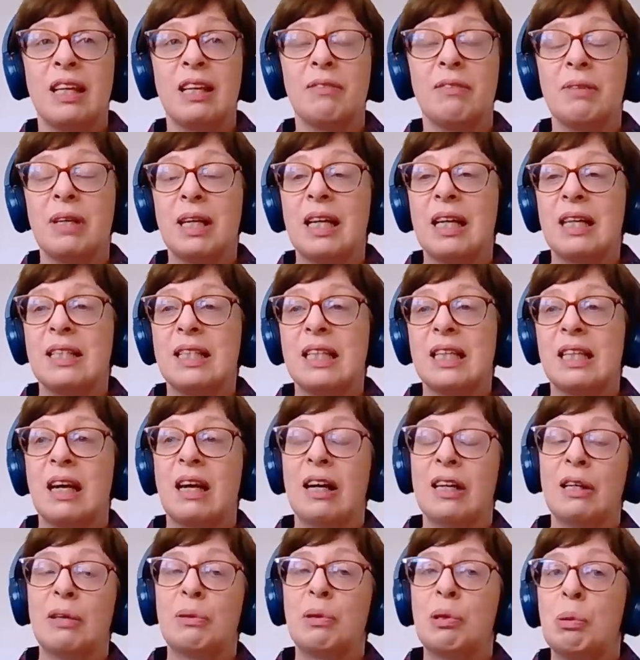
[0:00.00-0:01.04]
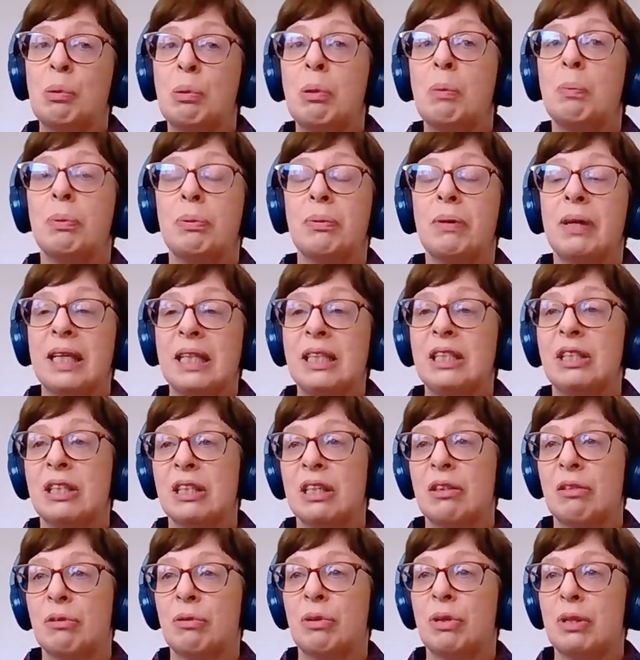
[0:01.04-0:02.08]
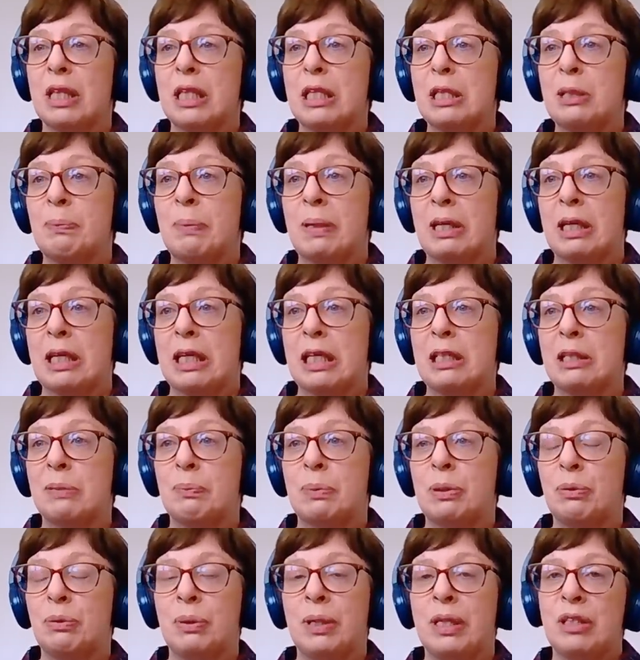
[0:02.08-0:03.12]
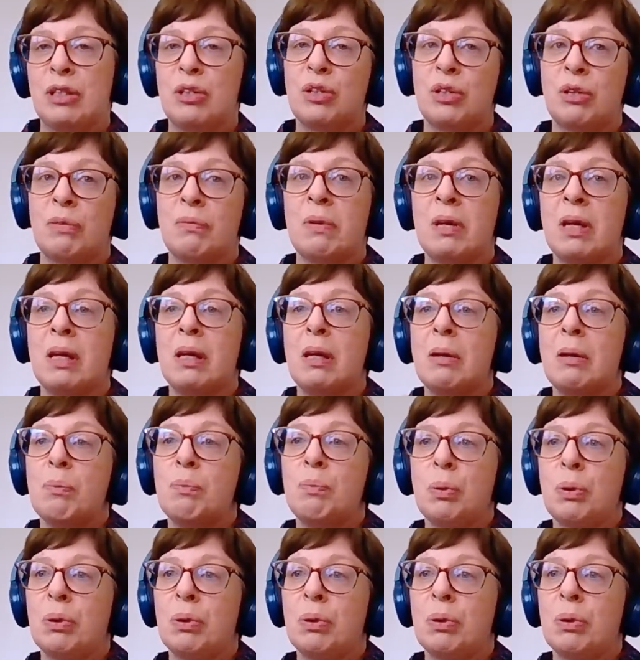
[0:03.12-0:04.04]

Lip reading: think of it as a kind of cooperation through these periods between sort of